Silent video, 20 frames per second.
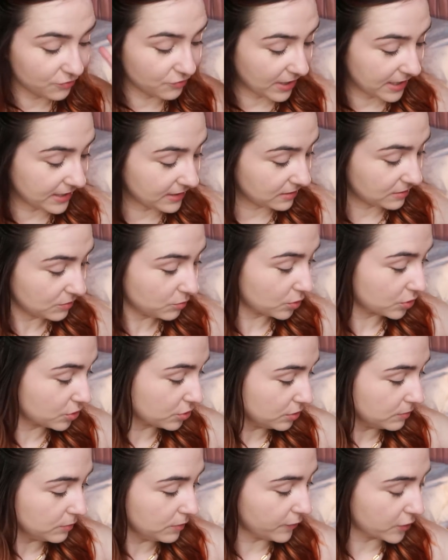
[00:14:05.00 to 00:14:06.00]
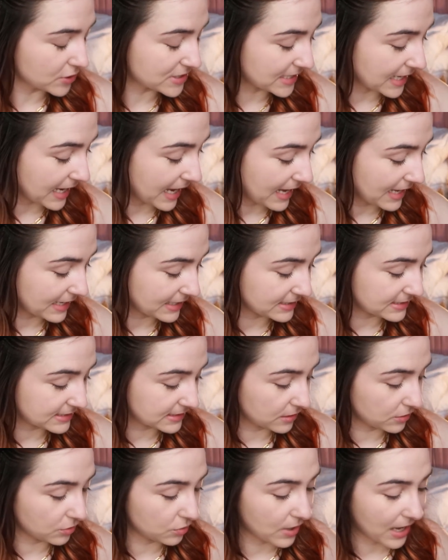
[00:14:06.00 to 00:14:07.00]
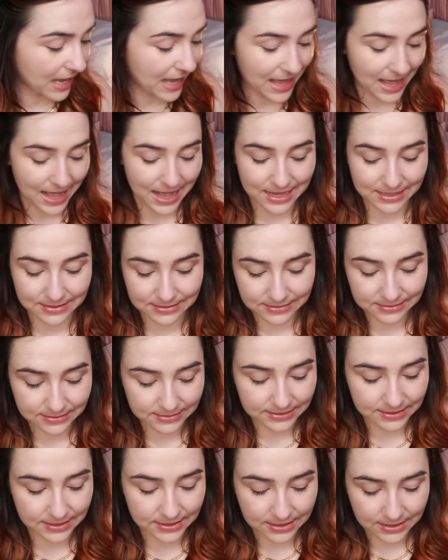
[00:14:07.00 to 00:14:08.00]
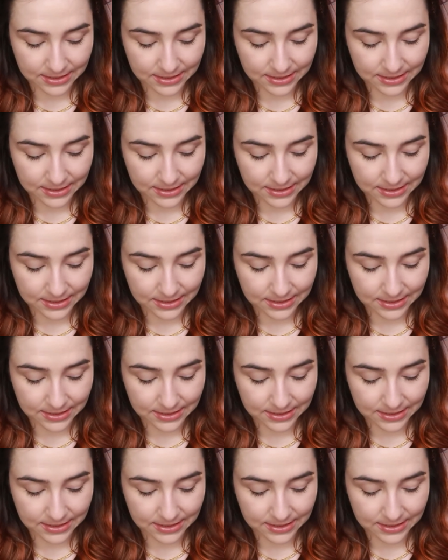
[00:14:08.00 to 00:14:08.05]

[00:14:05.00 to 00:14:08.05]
Right, we're gonna move on to eyes now, and